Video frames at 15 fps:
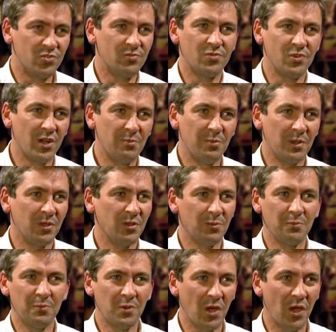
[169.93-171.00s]
draping your
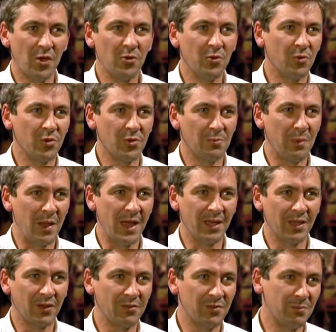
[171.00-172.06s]
coat or your
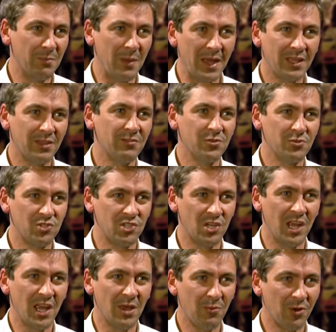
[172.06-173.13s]
bag over the back of your
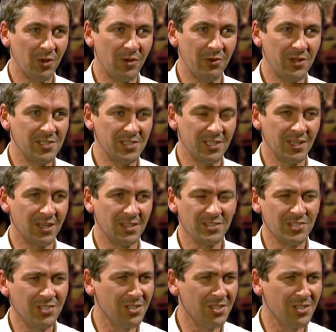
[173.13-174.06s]
chair while you're eating lunch.